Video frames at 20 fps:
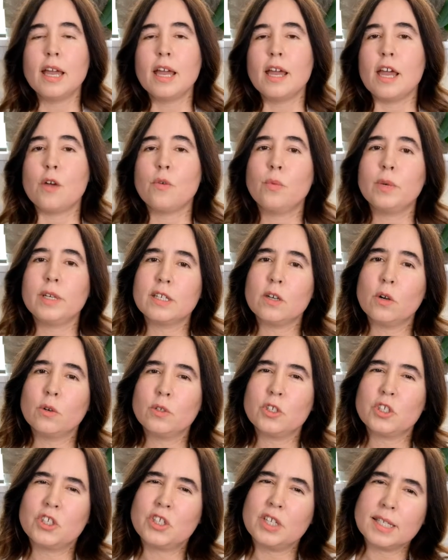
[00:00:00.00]
And we
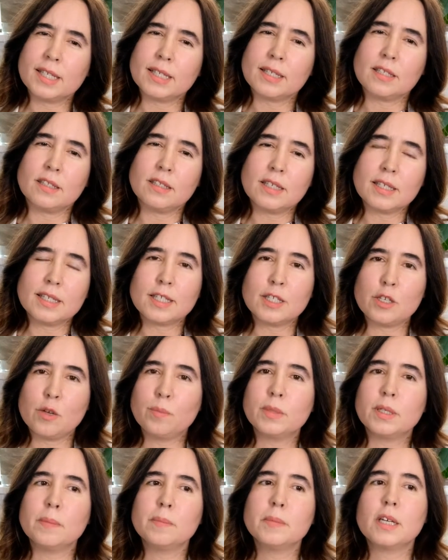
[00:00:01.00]
don't just, the
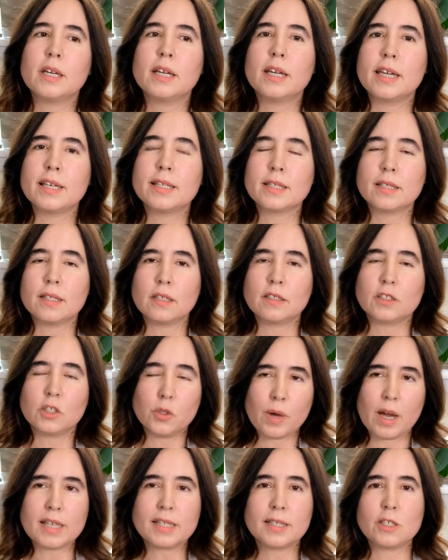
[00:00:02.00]
symptom to
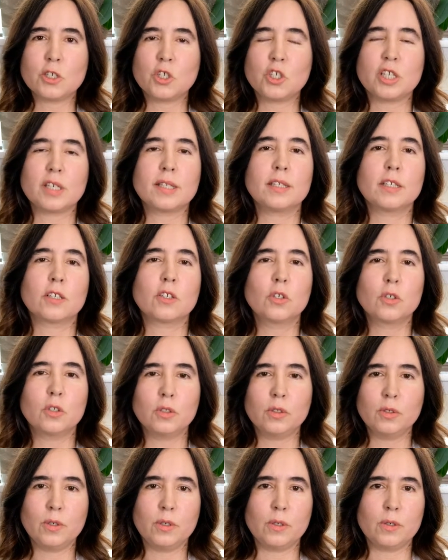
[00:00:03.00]
us is just a
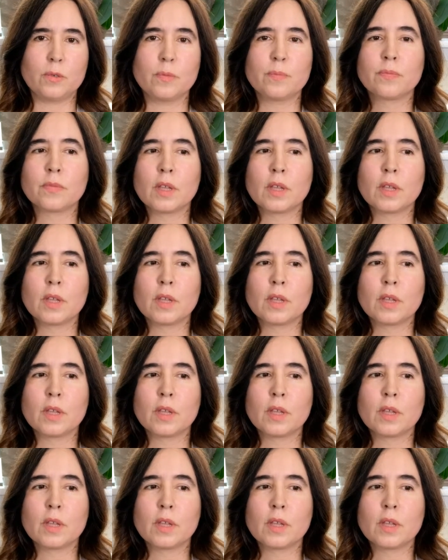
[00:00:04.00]
clue.